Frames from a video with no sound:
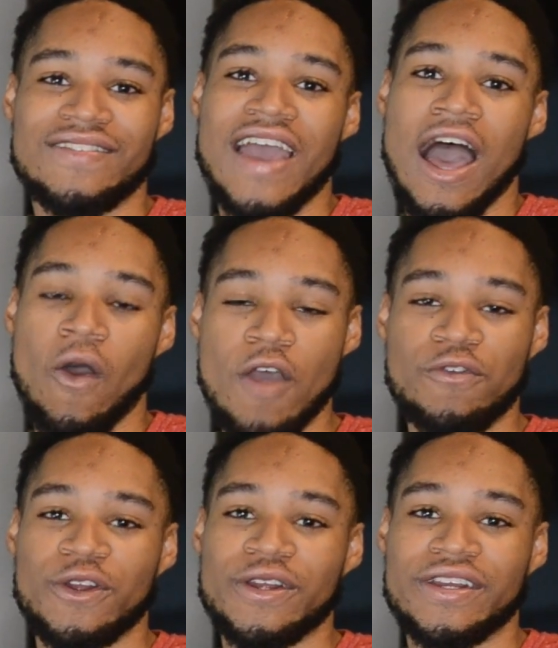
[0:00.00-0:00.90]

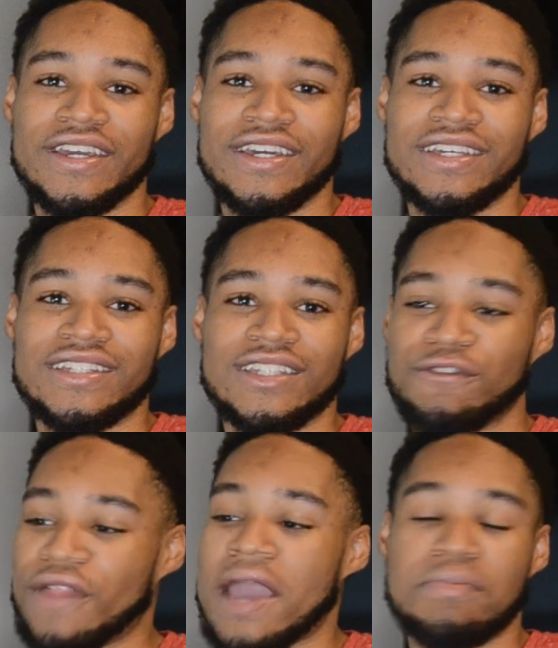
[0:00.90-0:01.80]
However, the
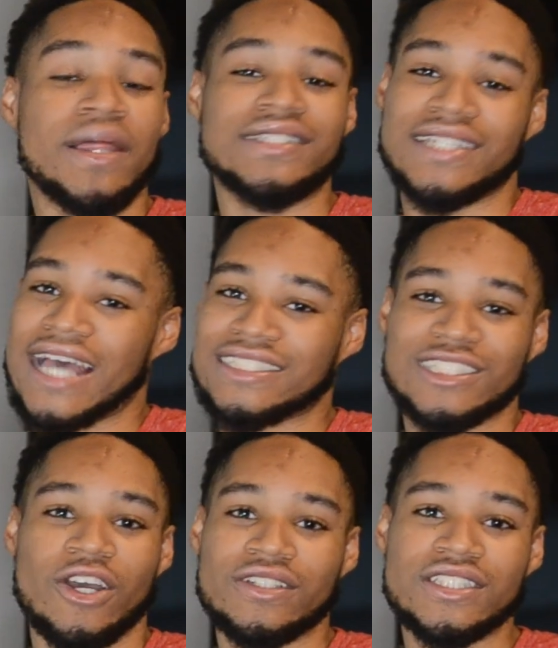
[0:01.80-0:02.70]
flag planting has to
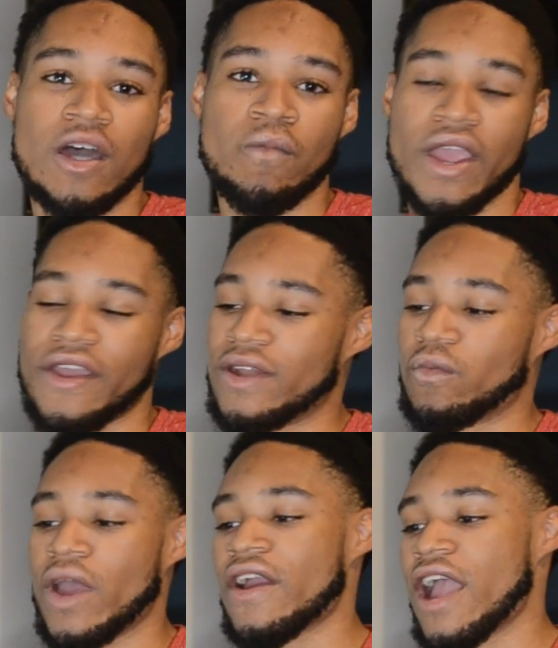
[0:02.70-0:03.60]
start somewhere, and
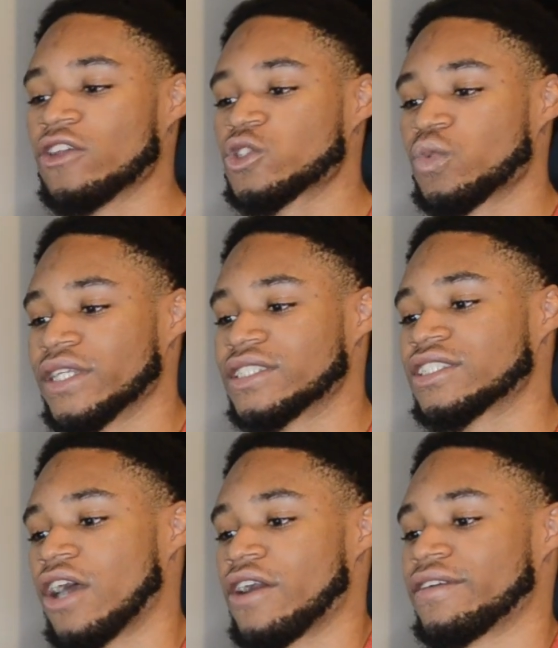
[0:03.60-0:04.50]
where else would it
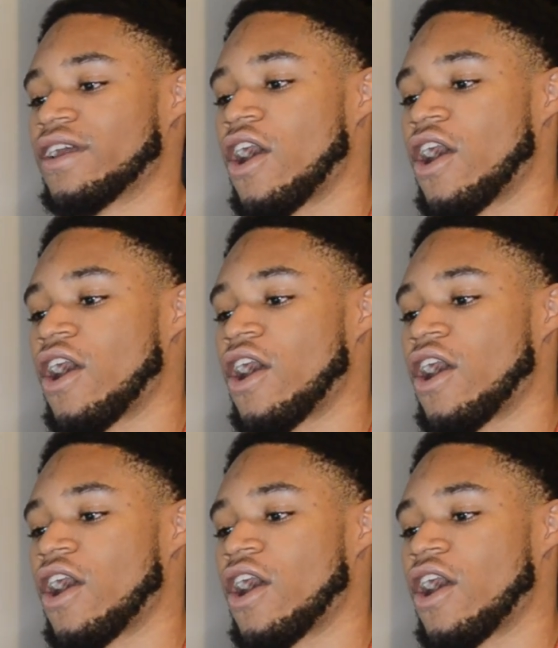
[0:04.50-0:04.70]
start?